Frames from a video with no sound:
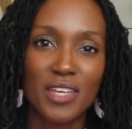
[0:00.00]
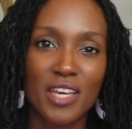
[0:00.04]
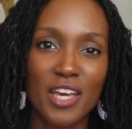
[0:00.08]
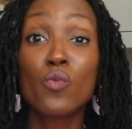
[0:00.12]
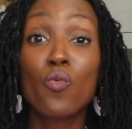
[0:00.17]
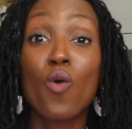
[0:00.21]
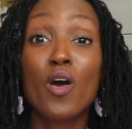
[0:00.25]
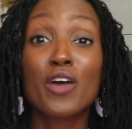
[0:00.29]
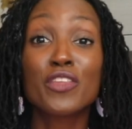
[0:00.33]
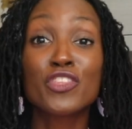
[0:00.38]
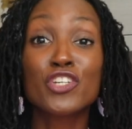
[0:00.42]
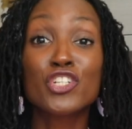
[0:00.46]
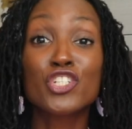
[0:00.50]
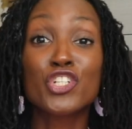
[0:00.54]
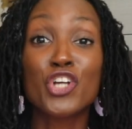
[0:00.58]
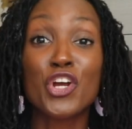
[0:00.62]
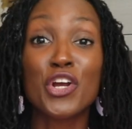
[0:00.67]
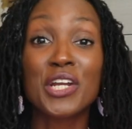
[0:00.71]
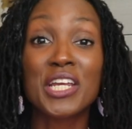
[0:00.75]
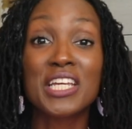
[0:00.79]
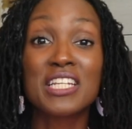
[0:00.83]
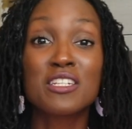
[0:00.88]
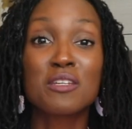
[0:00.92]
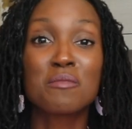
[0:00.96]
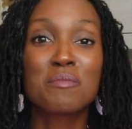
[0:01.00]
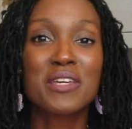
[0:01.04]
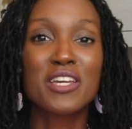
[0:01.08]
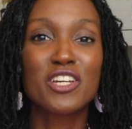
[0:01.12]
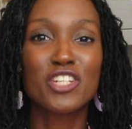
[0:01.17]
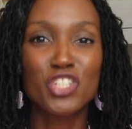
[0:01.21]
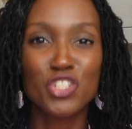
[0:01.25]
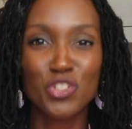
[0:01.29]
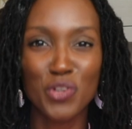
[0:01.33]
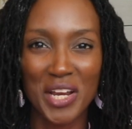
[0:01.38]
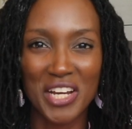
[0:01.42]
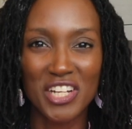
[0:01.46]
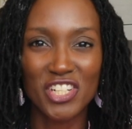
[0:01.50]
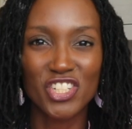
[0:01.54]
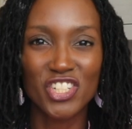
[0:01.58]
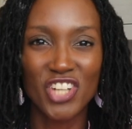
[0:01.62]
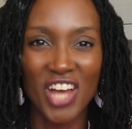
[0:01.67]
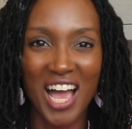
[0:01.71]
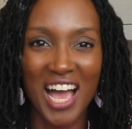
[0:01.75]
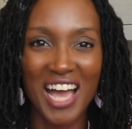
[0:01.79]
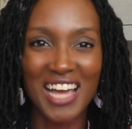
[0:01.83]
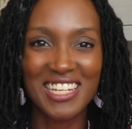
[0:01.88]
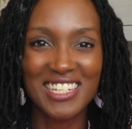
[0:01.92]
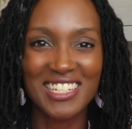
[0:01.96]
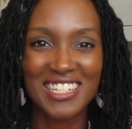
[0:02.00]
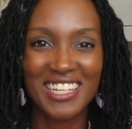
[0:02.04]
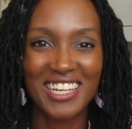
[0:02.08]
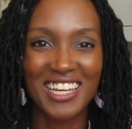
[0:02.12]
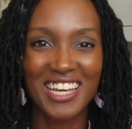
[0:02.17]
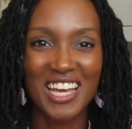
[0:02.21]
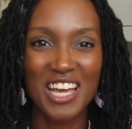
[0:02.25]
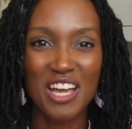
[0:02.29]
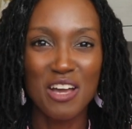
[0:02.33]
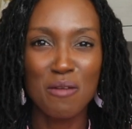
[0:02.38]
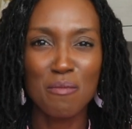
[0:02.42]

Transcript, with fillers: We want the journey to be a straight shot.